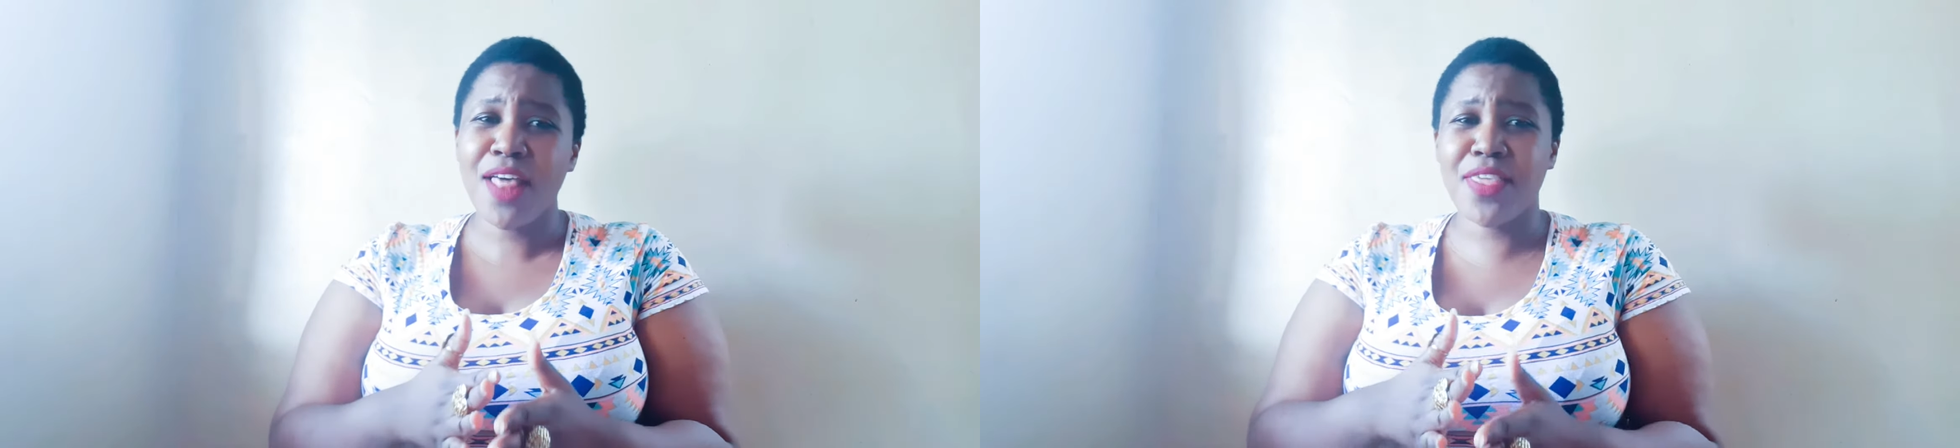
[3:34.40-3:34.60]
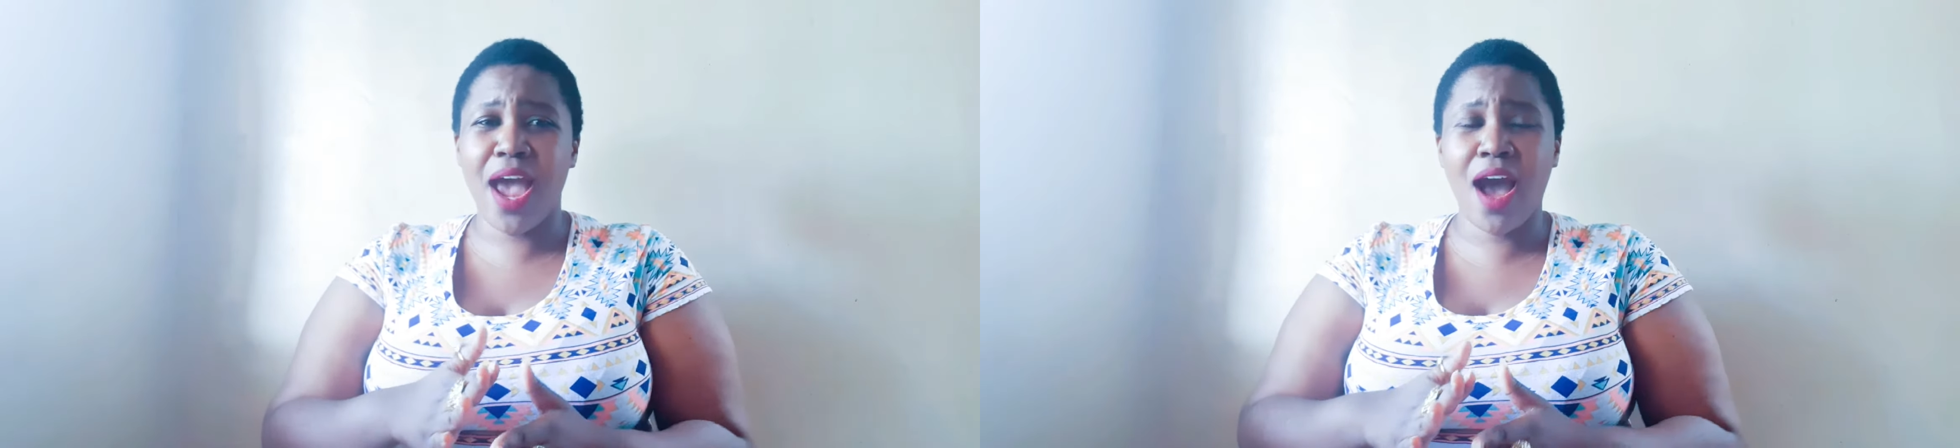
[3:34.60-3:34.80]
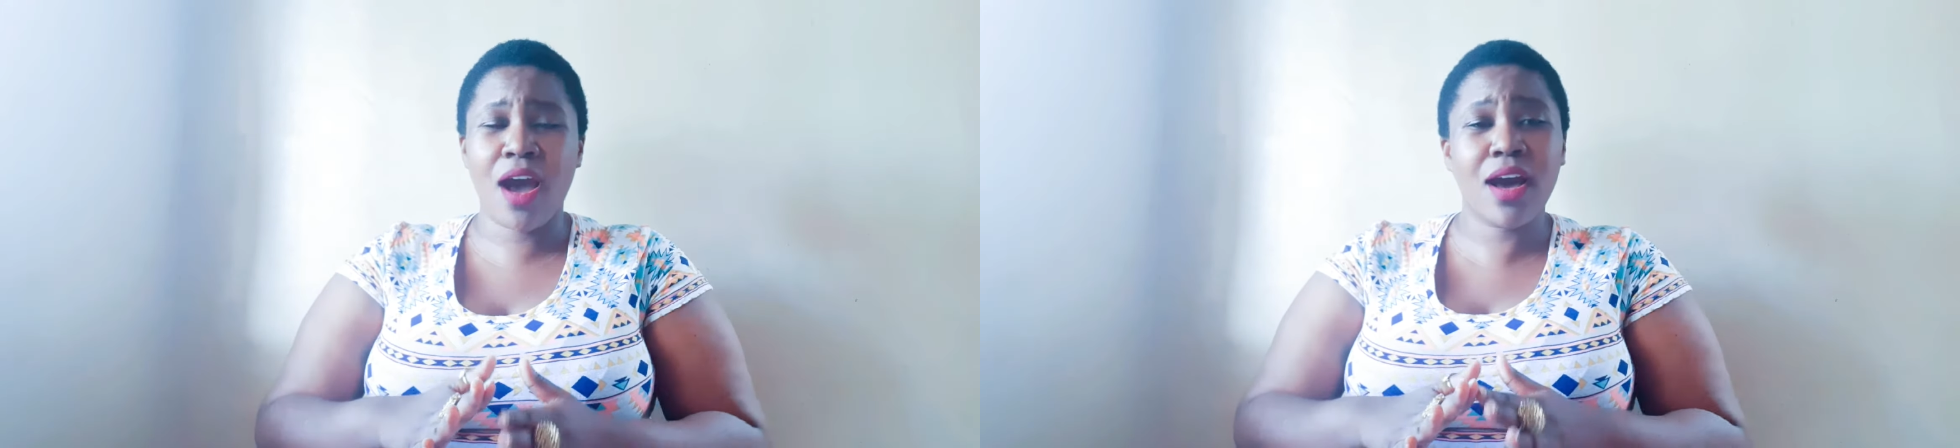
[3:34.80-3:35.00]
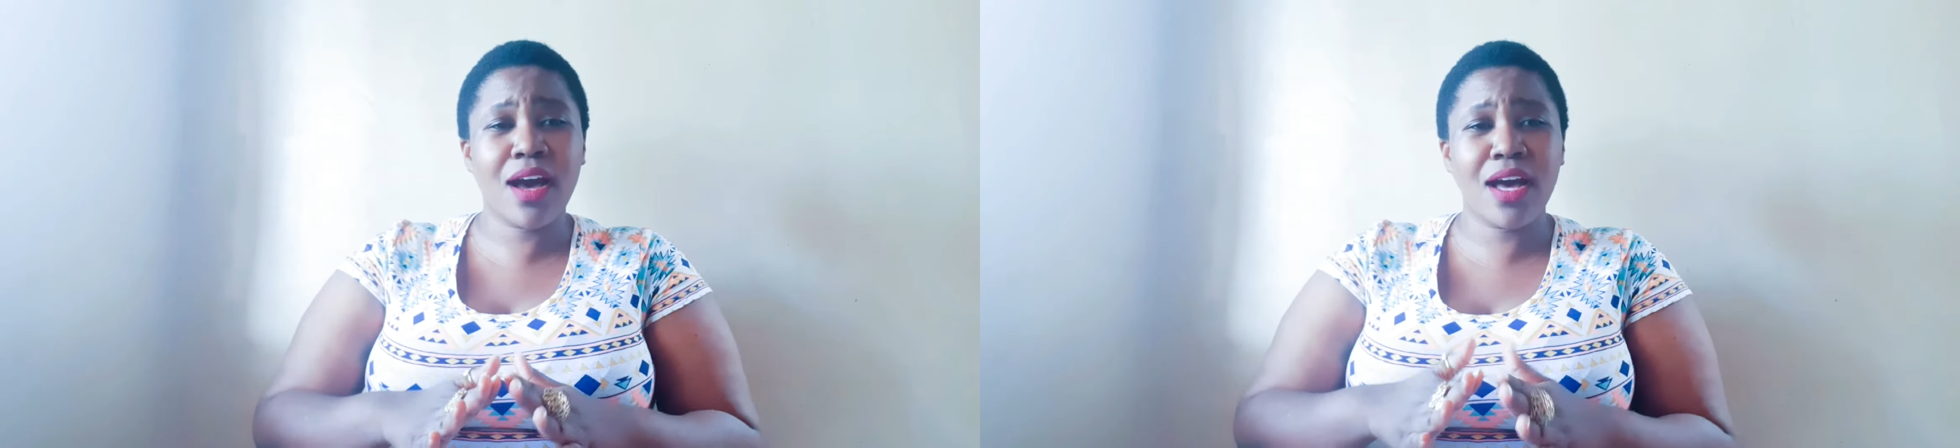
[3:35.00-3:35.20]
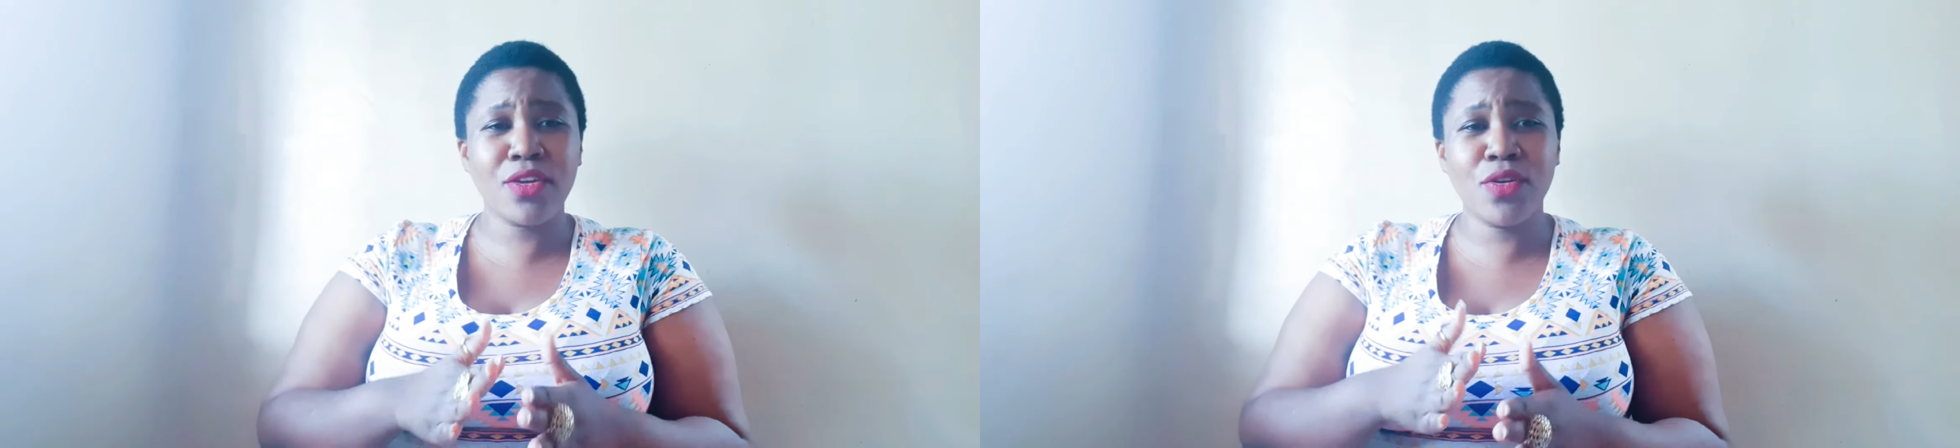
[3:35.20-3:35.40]
they
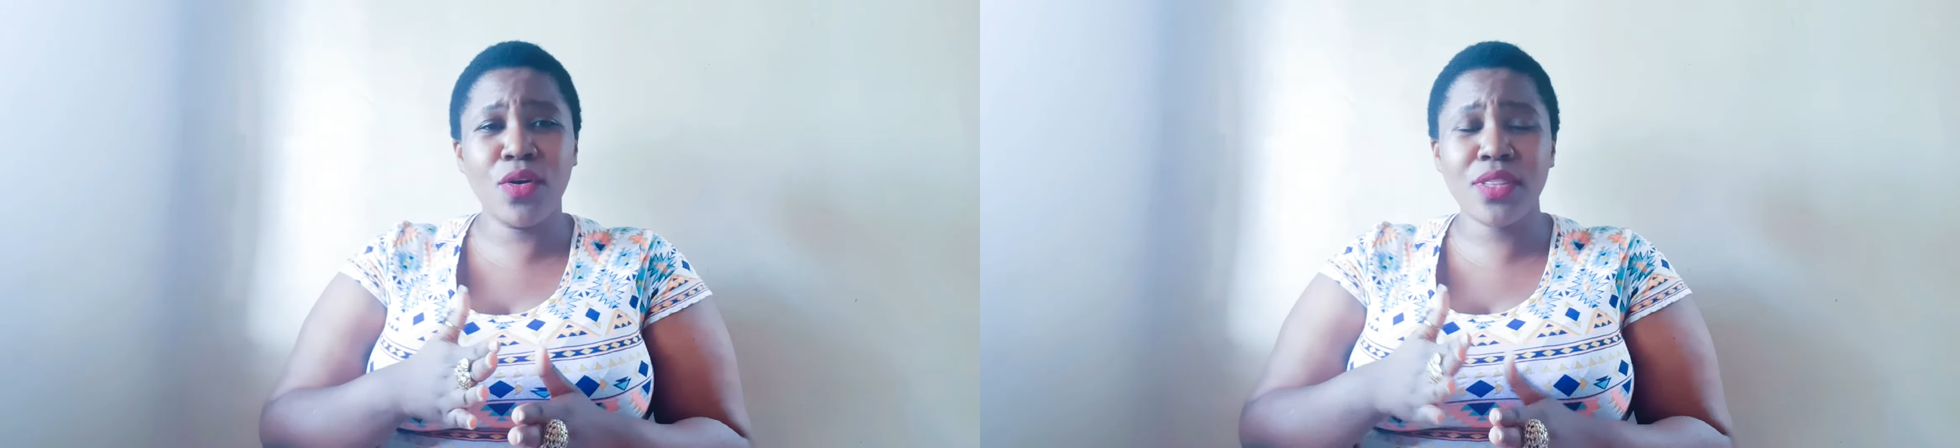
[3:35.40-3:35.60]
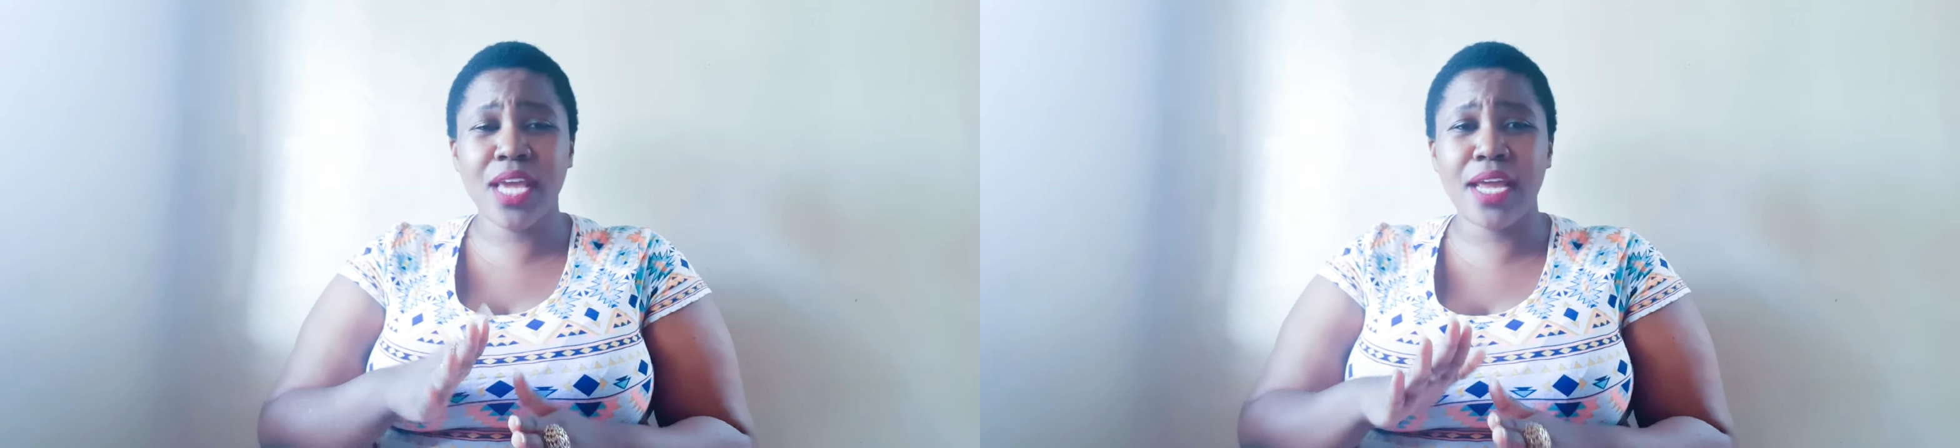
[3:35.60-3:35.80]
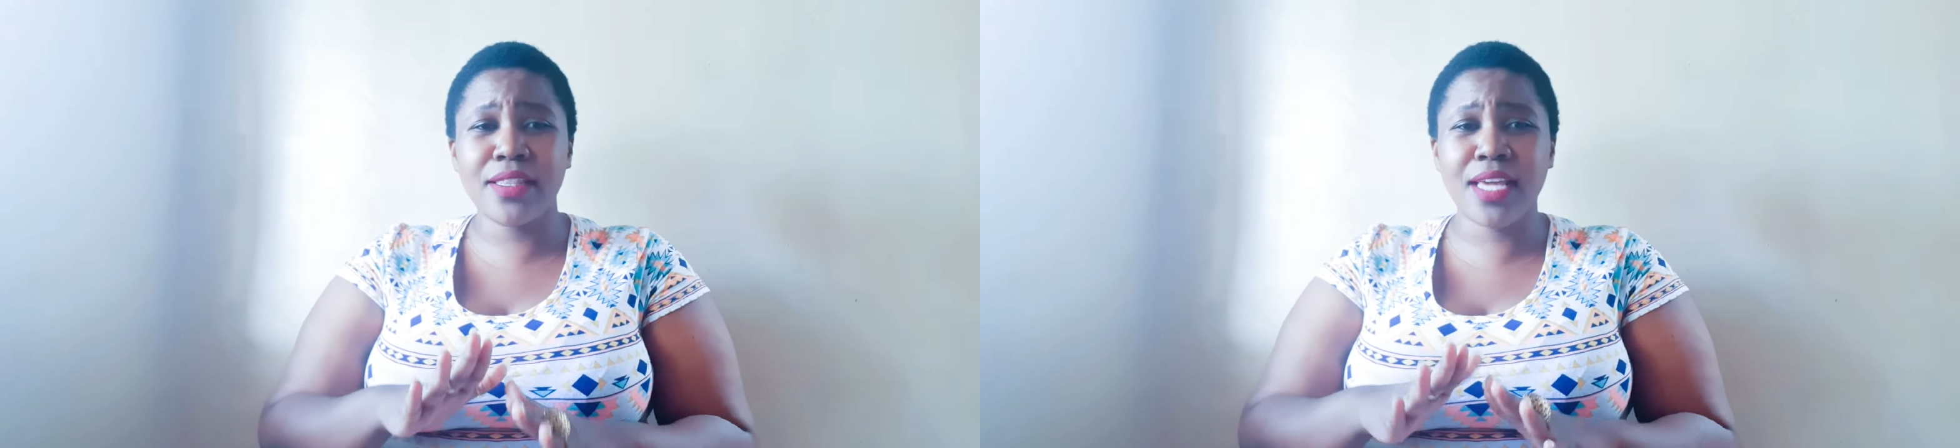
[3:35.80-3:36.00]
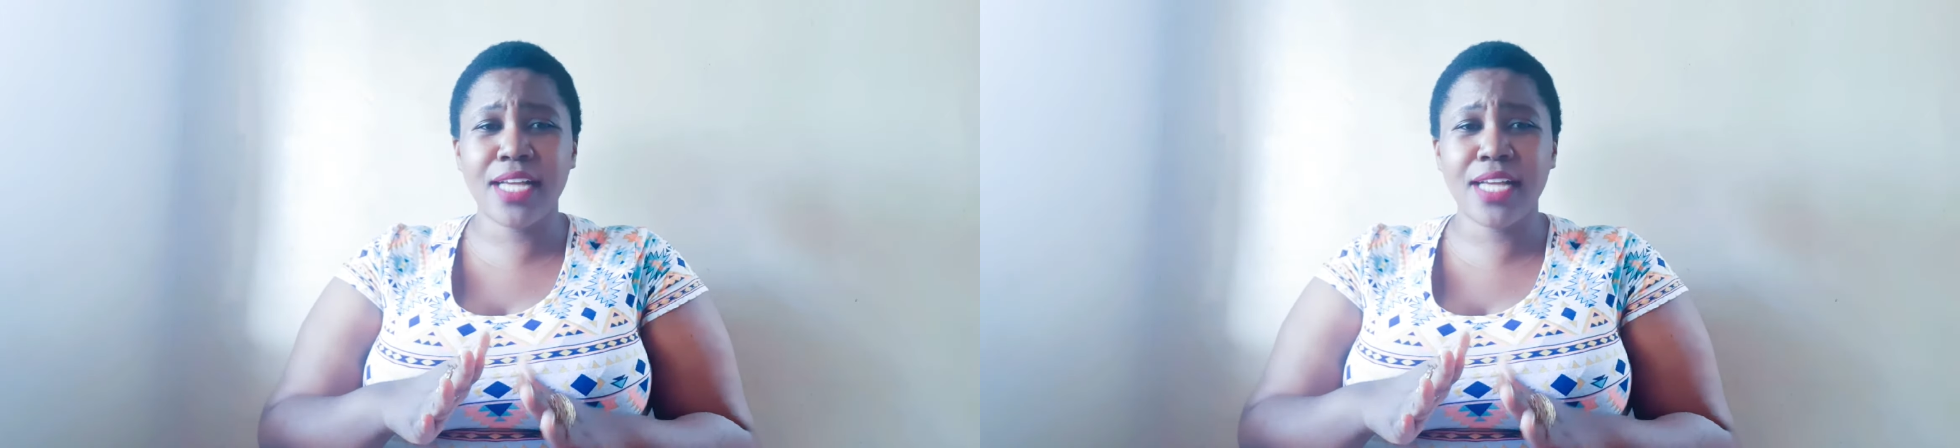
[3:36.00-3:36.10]
are they